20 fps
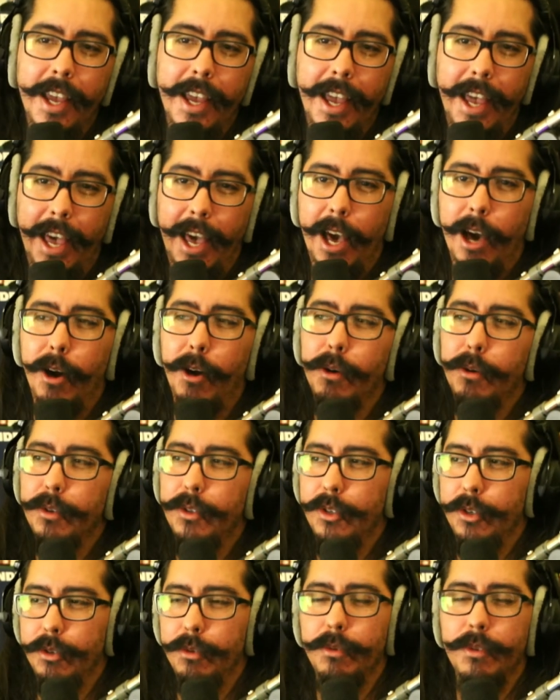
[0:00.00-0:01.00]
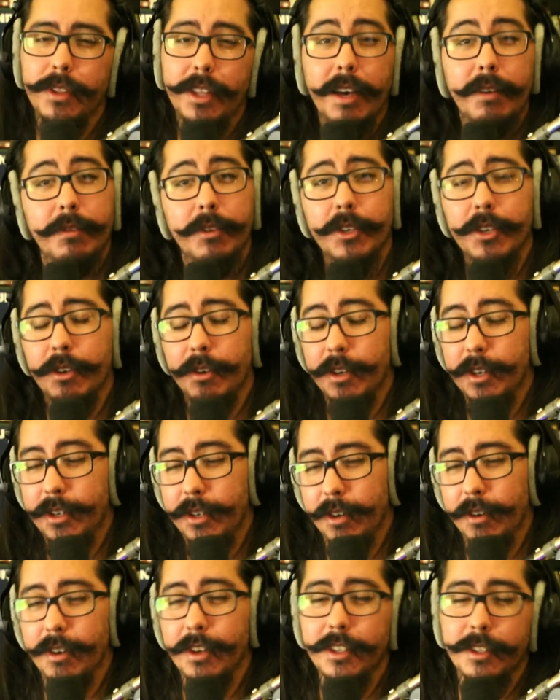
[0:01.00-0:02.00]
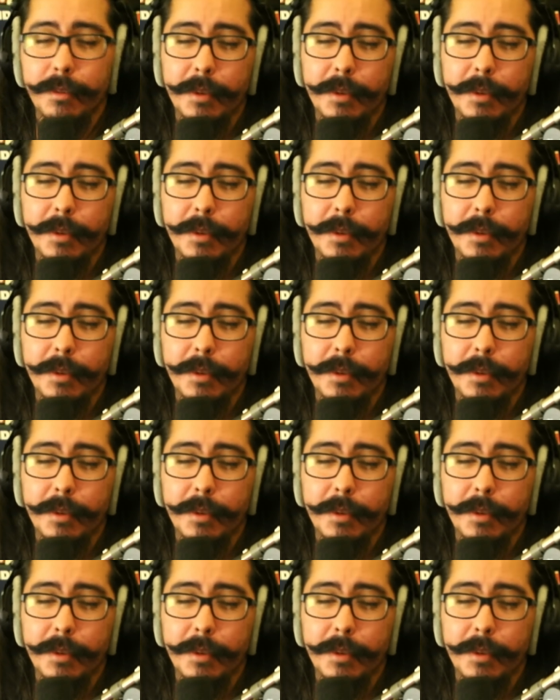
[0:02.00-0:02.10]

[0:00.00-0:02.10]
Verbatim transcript: how to level your endurance,